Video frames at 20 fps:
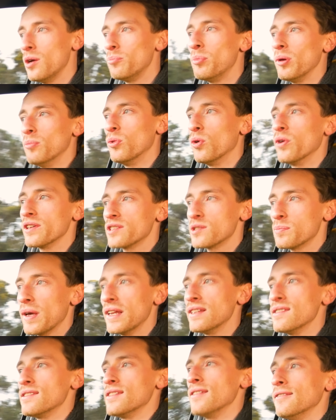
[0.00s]
a bit more
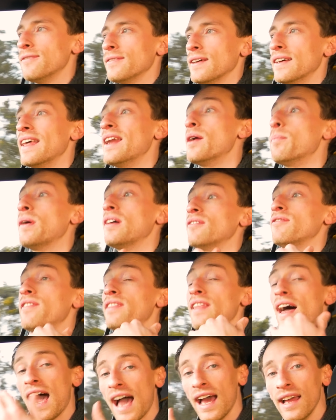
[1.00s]
expensive. And then above
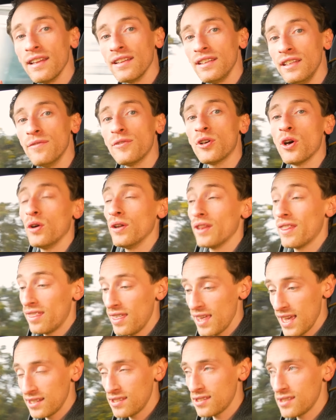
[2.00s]
that, you've got
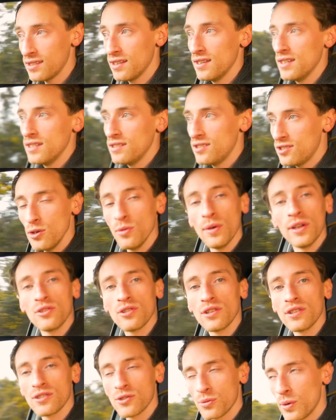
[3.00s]
this
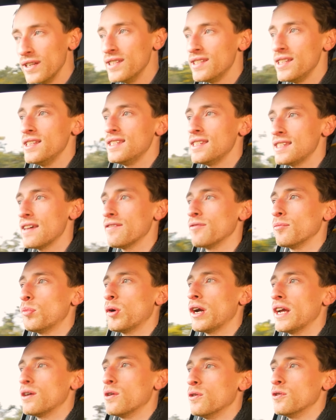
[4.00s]
227
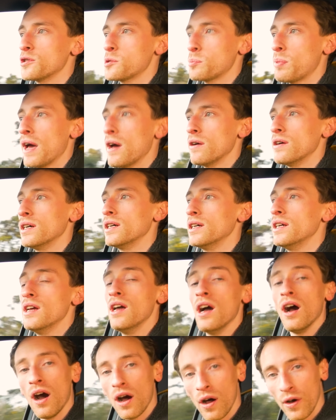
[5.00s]
brake horsepower
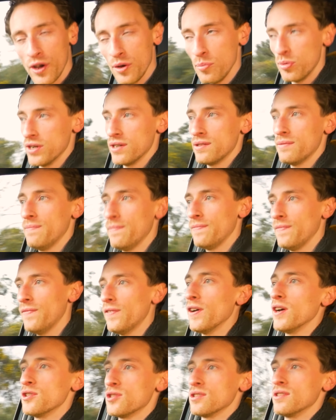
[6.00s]
hybrid
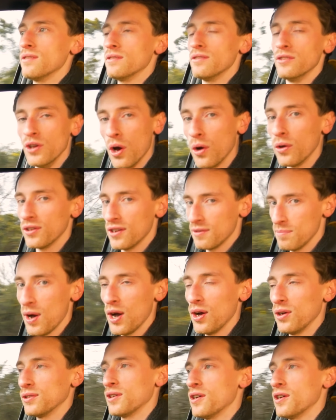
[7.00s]
version, not a mild